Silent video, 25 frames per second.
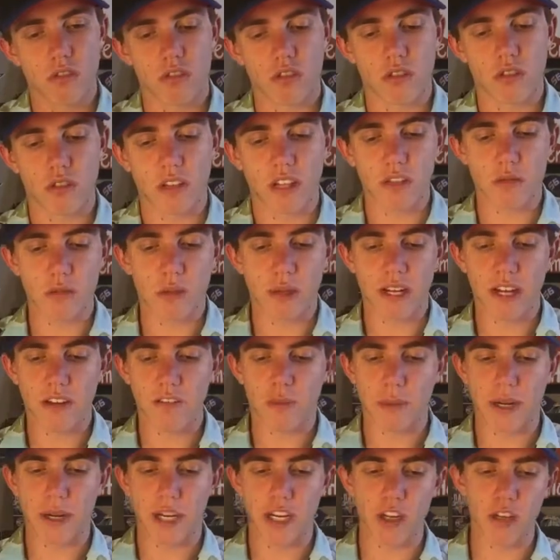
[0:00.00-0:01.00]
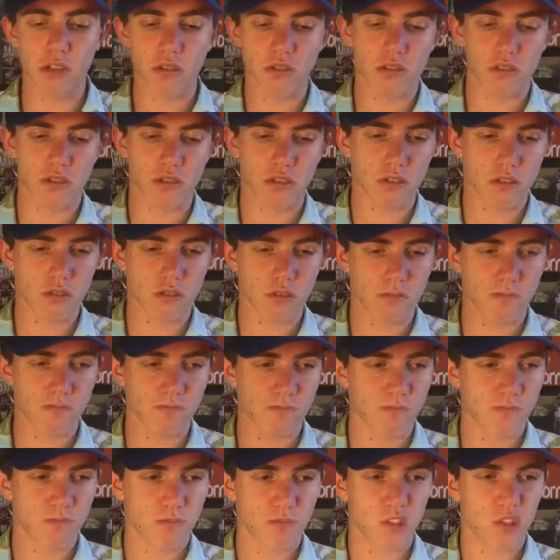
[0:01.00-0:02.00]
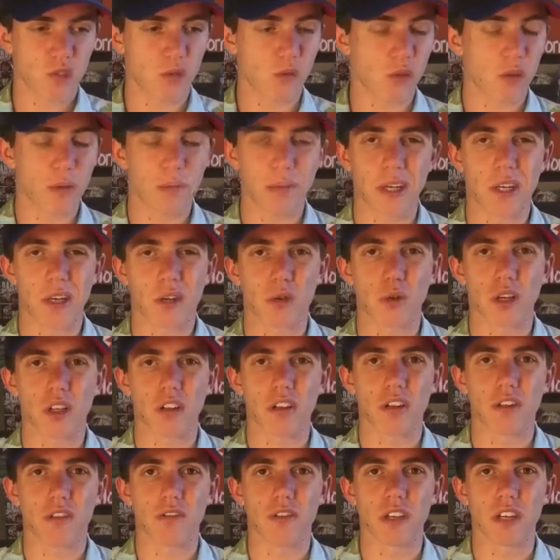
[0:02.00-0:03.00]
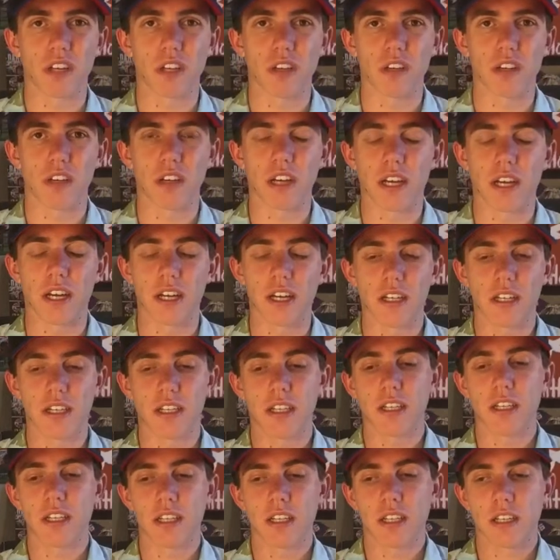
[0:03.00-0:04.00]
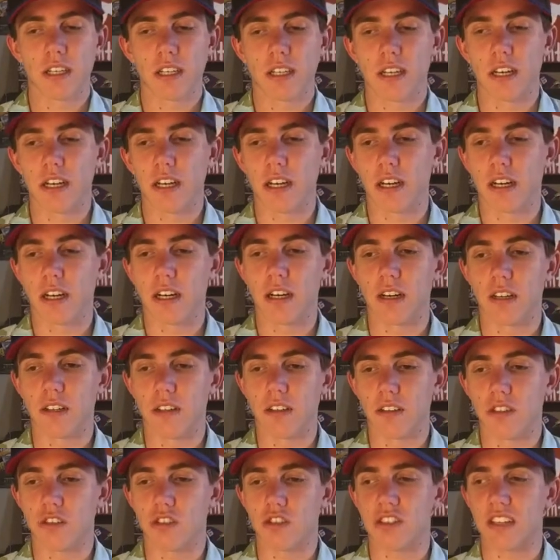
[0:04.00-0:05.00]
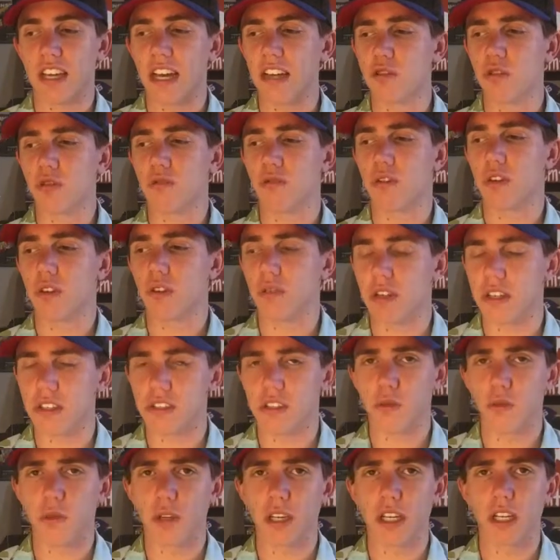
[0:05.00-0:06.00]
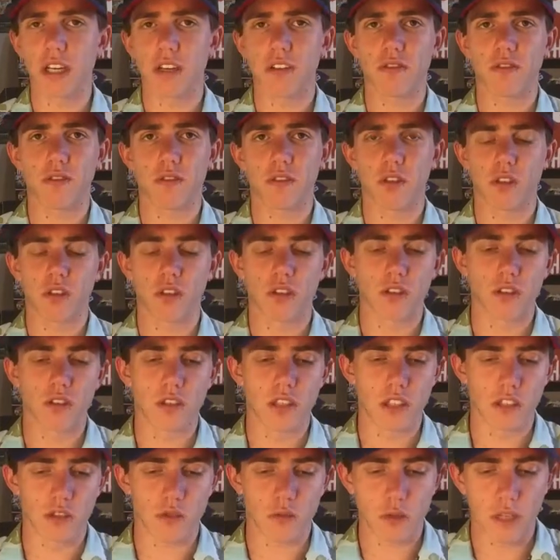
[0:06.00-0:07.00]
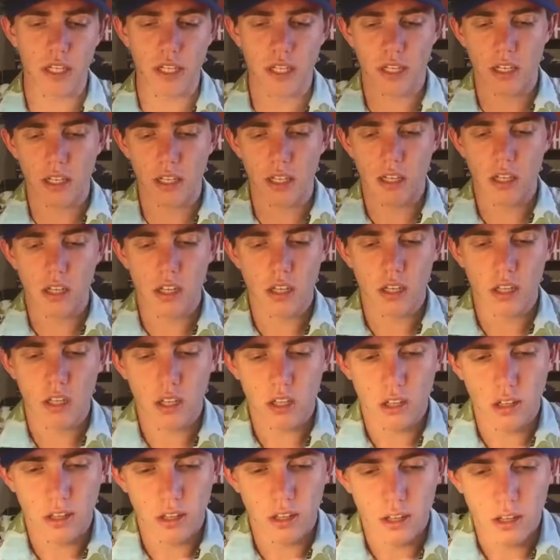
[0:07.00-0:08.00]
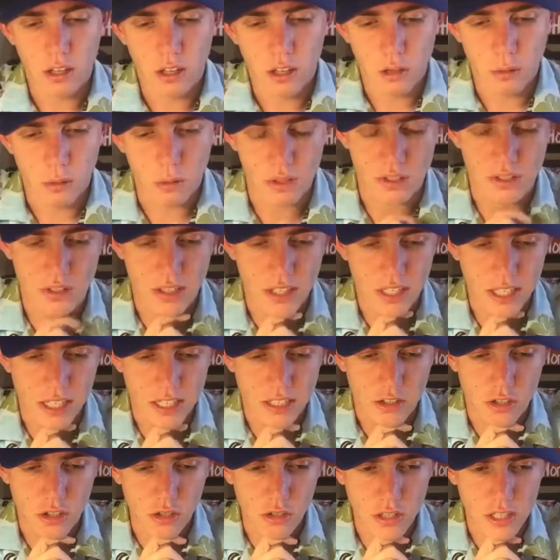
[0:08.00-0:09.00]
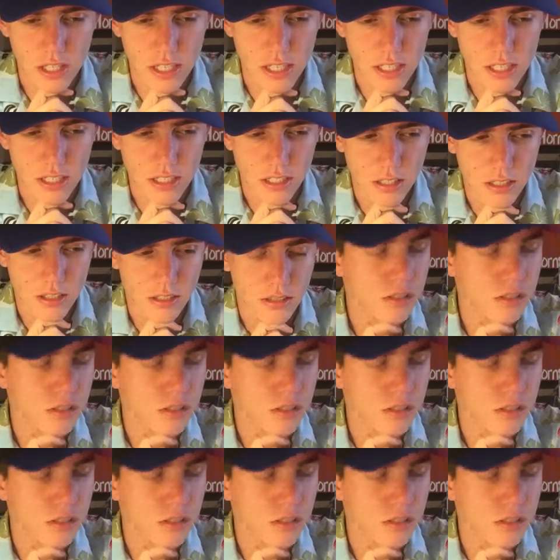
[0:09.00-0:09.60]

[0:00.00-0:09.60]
so that's what I got for my notes. Just want to make a quick little video today. Schedule for the rest of the week for this week. What's today? Tuesday?